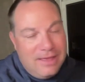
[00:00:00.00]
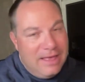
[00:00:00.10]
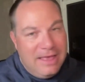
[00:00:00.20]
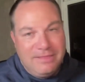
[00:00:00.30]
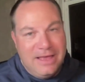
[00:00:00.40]

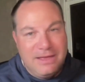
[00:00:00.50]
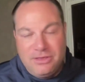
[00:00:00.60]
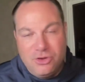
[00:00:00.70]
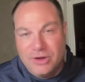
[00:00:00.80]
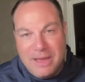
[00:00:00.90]

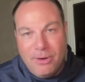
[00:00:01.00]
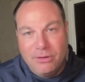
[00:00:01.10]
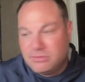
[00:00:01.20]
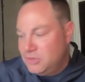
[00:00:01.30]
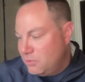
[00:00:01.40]
you and I
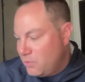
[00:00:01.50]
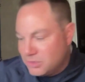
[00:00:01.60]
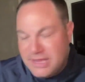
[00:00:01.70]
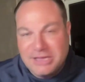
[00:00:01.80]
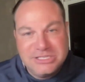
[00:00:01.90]
both, we were
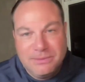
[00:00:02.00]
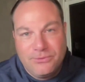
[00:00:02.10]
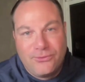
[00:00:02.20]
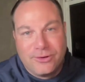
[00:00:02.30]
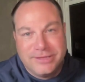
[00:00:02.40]
texting
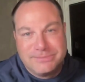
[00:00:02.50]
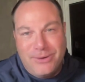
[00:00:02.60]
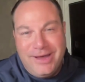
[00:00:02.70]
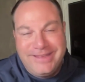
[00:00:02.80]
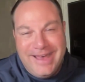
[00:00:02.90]
before this
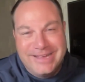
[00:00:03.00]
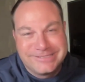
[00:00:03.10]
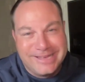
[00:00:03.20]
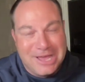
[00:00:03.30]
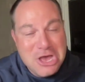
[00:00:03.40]

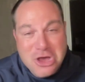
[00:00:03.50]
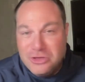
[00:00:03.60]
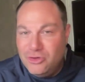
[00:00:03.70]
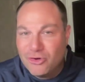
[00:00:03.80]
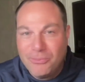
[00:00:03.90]
podcast, like
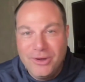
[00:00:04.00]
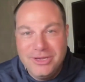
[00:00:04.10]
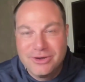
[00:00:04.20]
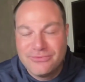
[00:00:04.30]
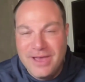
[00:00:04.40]
you were
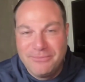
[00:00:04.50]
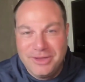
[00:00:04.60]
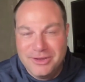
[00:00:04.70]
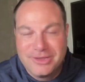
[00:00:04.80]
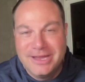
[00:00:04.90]
putting your
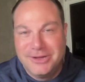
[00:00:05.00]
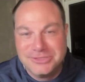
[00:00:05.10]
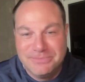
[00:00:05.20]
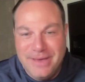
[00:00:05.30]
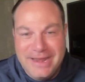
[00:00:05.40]
kiddos
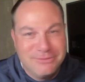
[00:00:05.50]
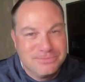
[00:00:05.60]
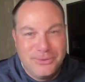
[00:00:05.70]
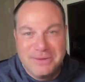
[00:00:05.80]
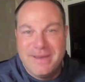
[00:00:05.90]
to bed. I was
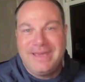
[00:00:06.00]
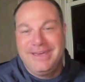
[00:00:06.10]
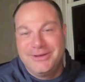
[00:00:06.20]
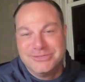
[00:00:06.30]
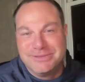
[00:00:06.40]
putting my
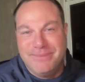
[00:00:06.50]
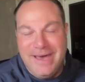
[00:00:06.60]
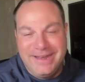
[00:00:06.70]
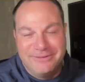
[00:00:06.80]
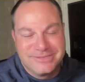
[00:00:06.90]
kiddos to bed. I